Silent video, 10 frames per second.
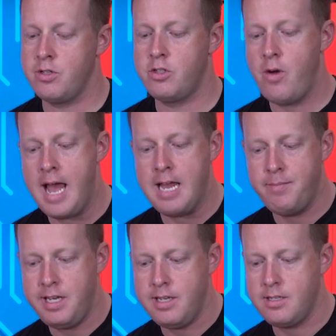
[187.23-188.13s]
And so
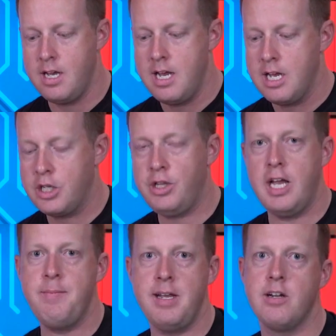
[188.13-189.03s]
AMD's
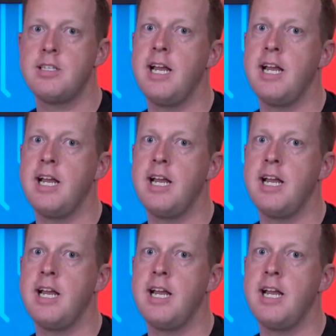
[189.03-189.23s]
claim here